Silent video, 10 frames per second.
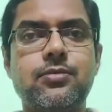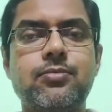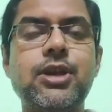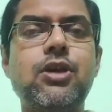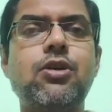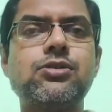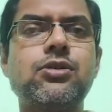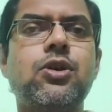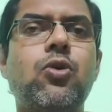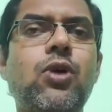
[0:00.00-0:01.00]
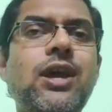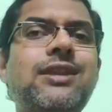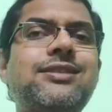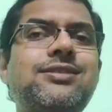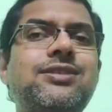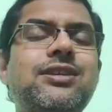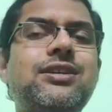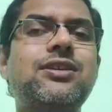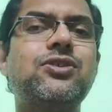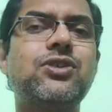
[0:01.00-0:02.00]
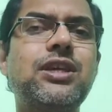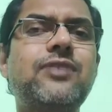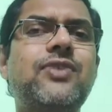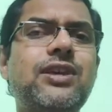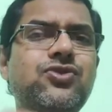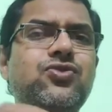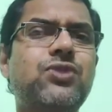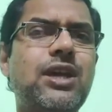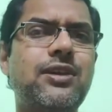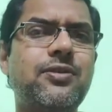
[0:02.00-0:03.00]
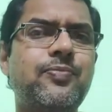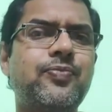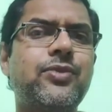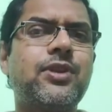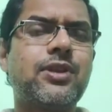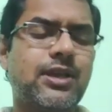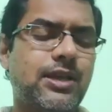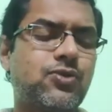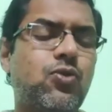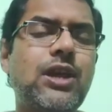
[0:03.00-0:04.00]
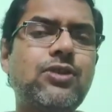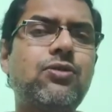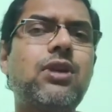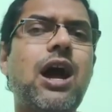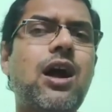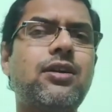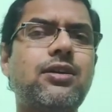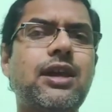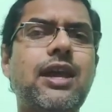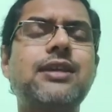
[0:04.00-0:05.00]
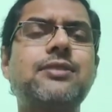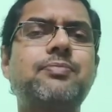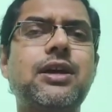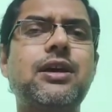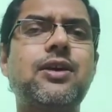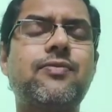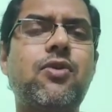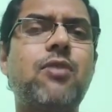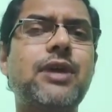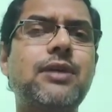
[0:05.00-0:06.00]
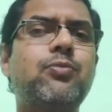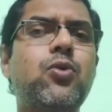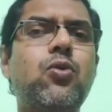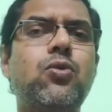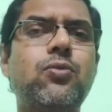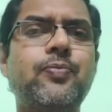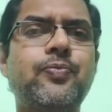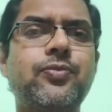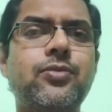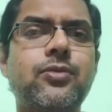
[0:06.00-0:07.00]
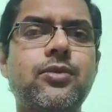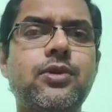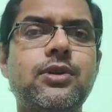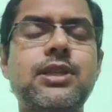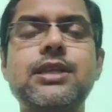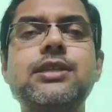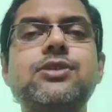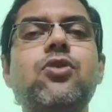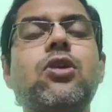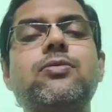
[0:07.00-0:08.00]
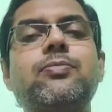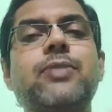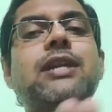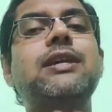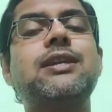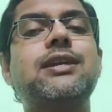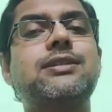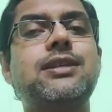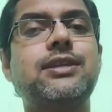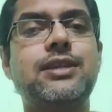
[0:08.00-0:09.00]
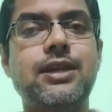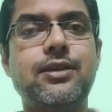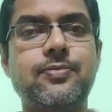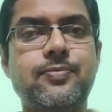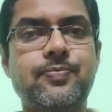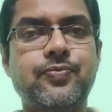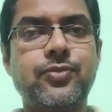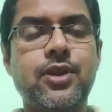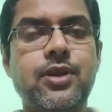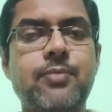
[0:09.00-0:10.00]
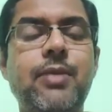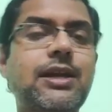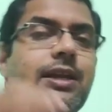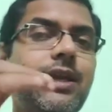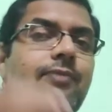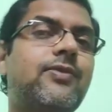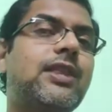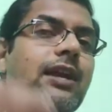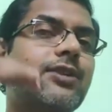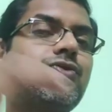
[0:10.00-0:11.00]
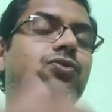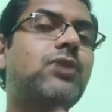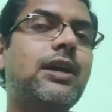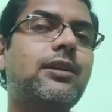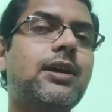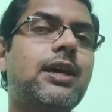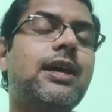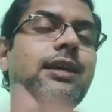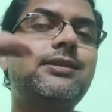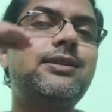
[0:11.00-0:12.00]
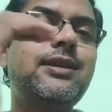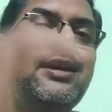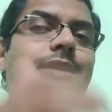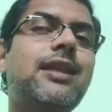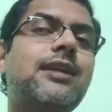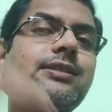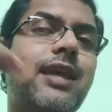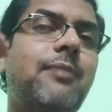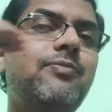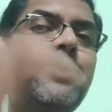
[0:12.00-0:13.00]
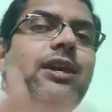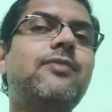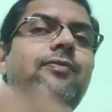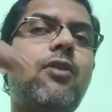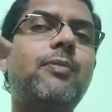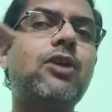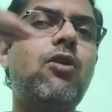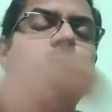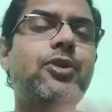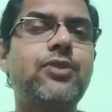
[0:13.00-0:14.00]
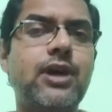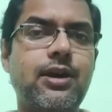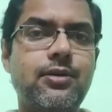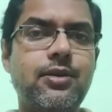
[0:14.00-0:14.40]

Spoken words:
because when if a student is going to learn from a book, this is not very interesting thing. But if that student is reading the same thing from a computer